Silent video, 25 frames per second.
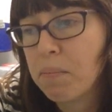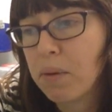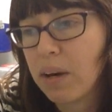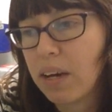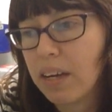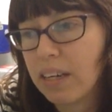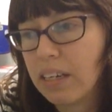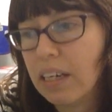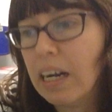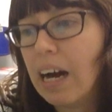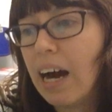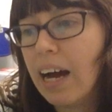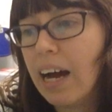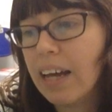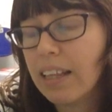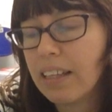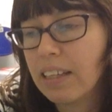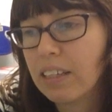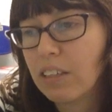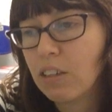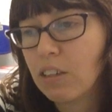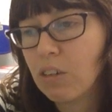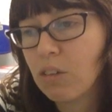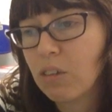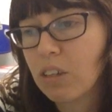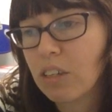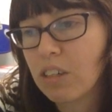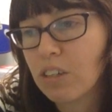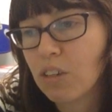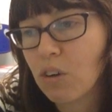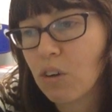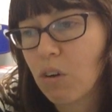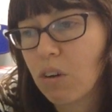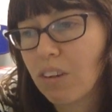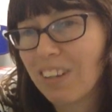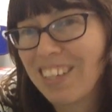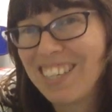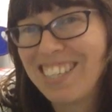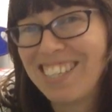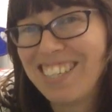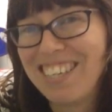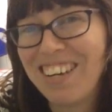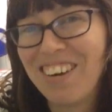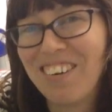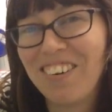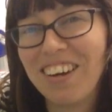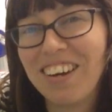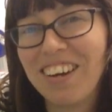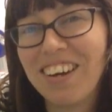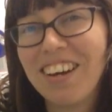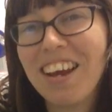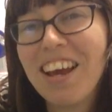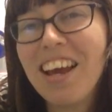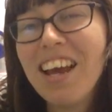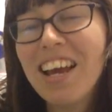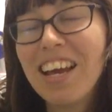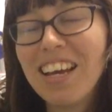but I think you can totally do it.